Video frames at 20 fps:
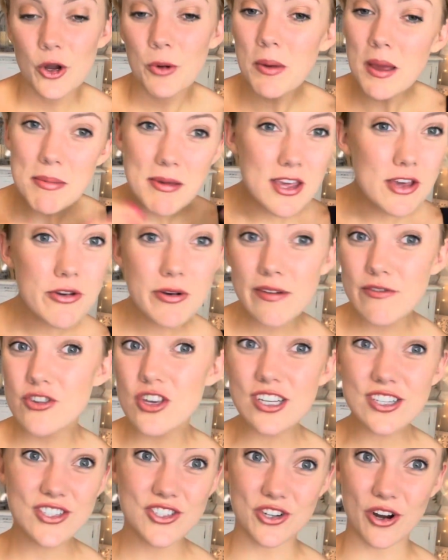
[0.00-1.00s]
or maybe you have
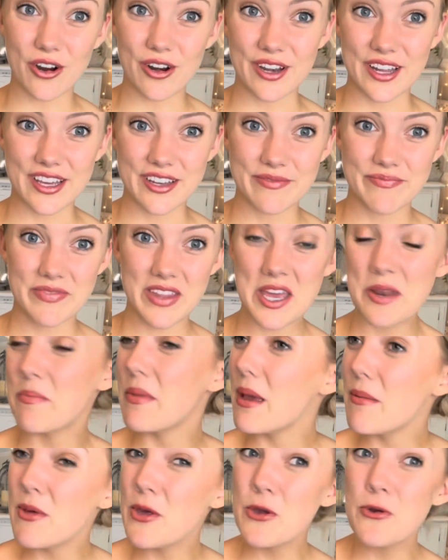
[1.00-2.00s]
just started
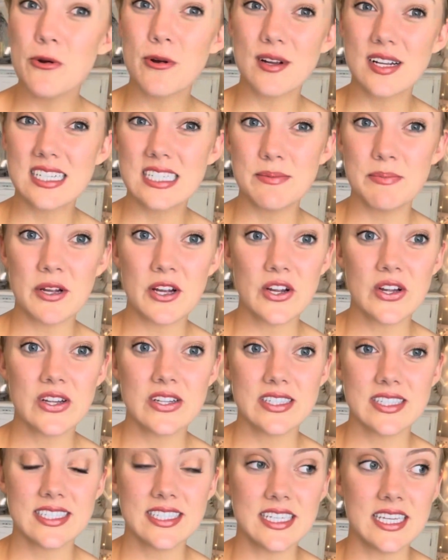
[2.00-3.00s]
and maybe you're
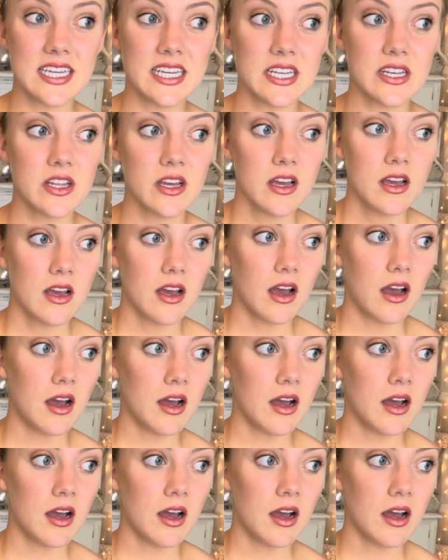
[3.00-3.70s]
experiencing